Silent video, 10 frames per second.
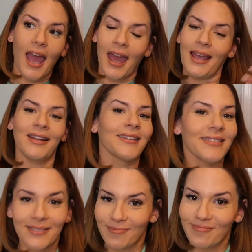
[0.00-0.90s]
and
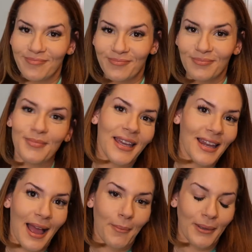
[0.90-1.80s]
make
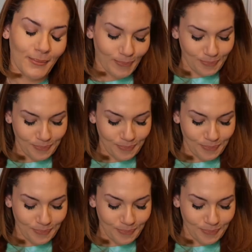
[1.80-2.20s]
it happen.